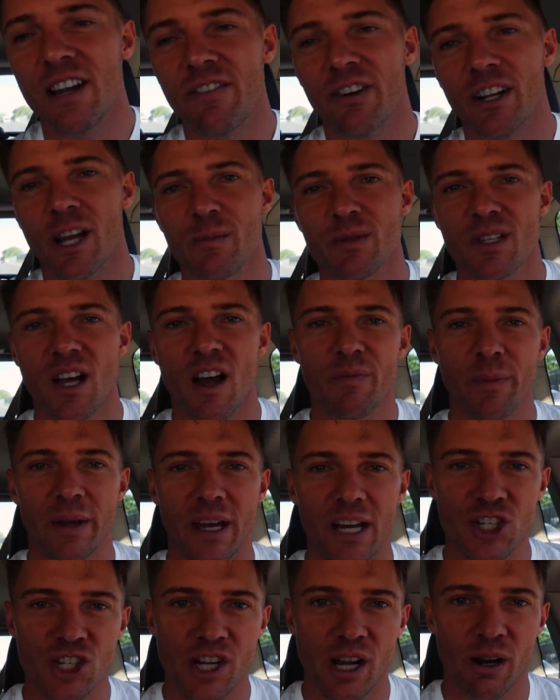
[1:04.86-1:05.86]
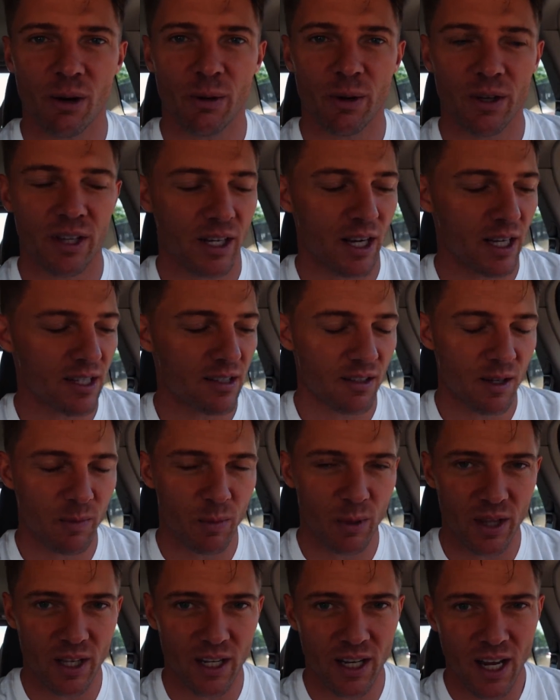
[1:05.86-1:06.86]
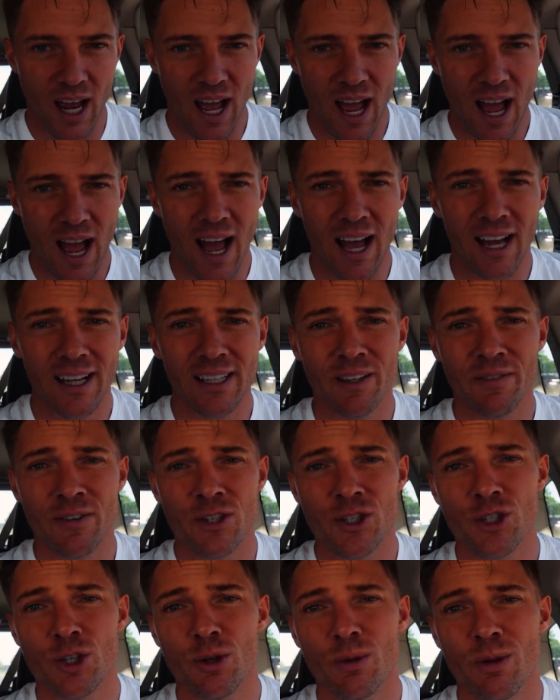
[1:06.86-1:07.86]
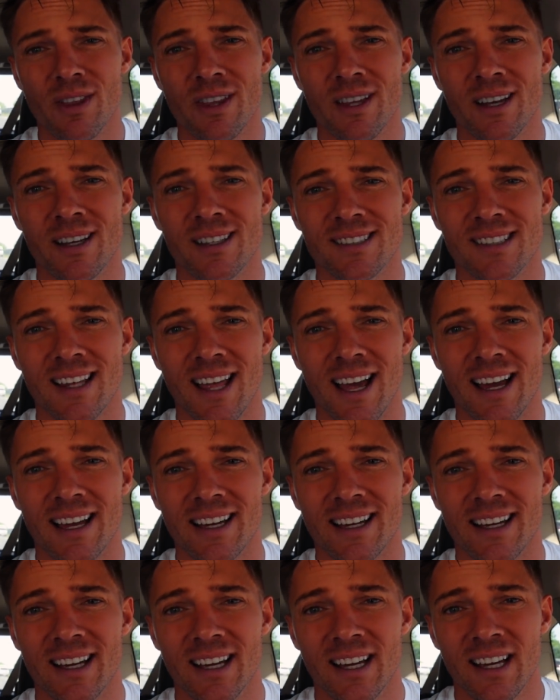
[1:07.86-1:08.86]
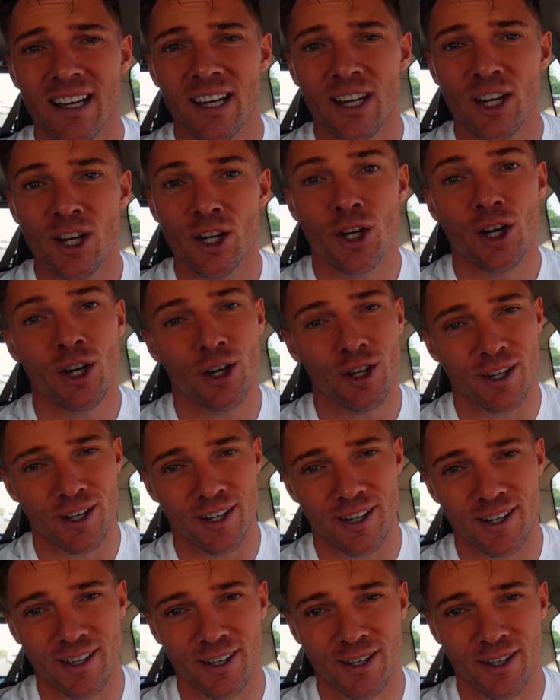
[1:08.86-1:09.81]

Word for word: Never comes off me. I shower with it, I sleep with it. I even do things like cook